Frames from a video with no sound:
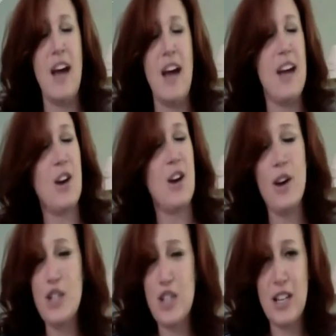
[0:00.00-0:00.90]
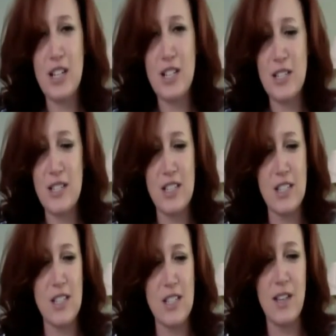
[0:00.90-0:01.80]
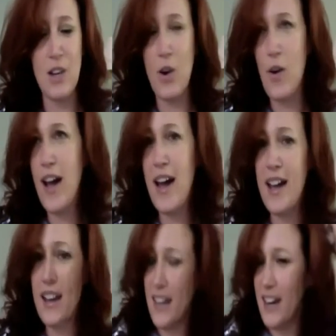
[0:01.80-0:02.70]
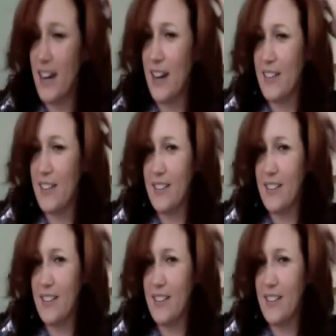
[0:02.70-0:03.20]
I encourage you to just just go ahead and uh,